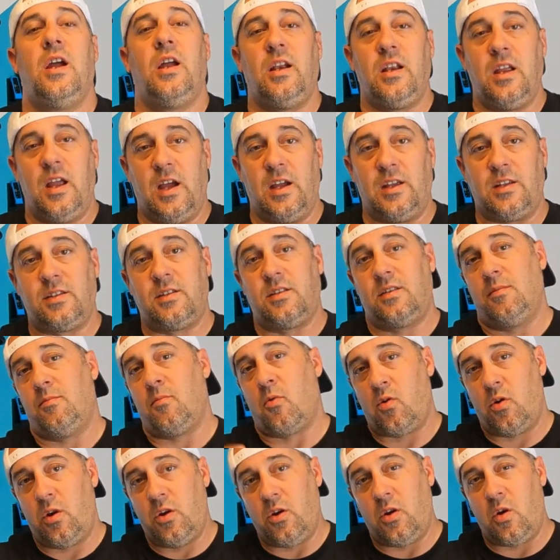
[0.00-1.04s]
And yes, the
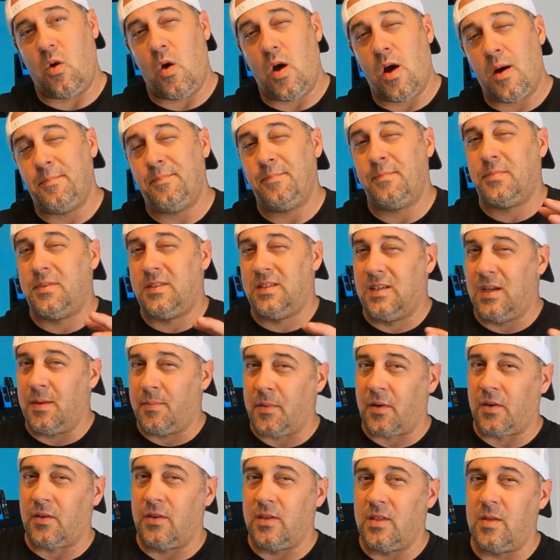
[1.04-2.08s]
more you go up,
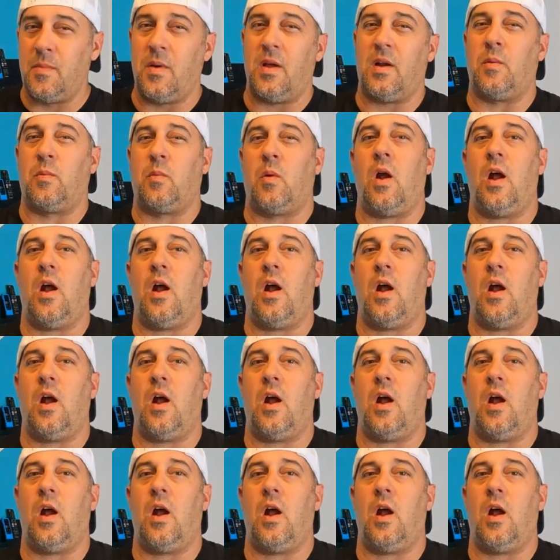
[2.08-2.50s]
typically the better